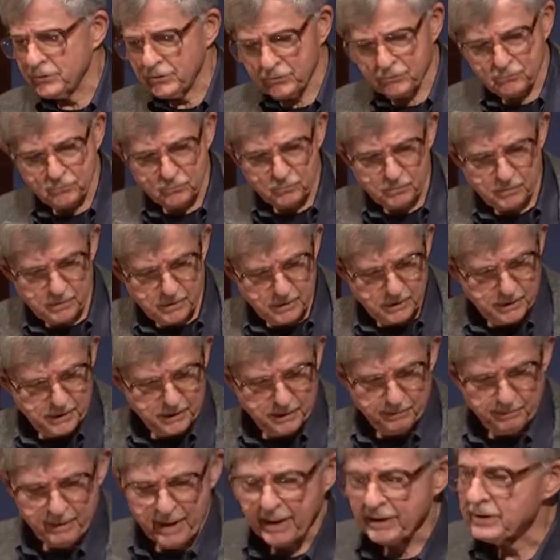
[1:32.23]
to
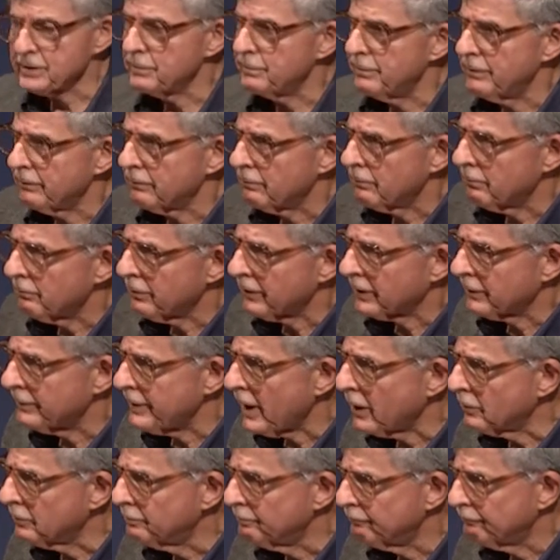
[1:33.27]
back to Brigham
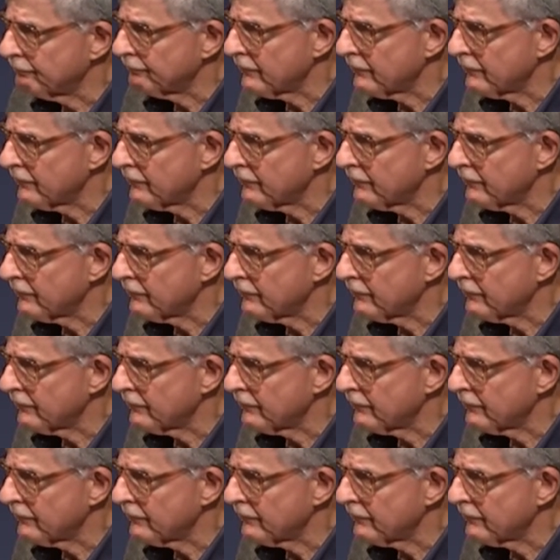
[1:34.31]
Young.